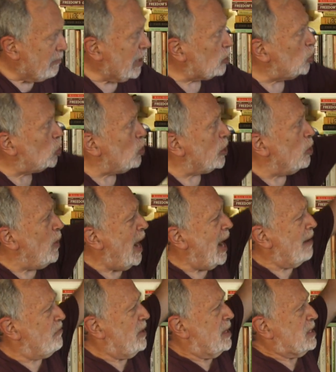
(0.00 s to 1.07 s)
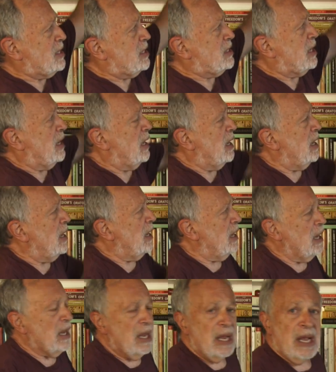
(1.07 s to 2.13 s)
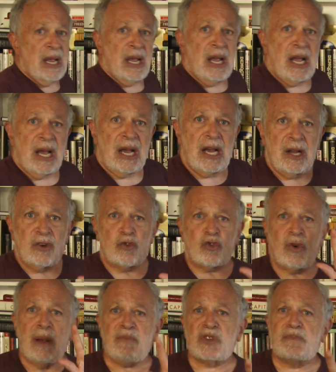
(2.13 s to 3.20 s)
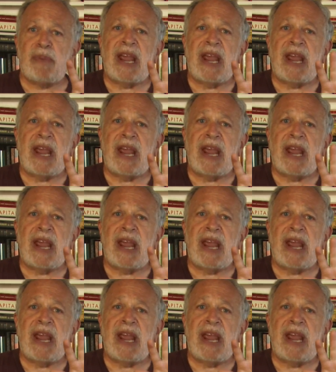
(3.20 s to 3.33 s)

make sure you have this. Trump's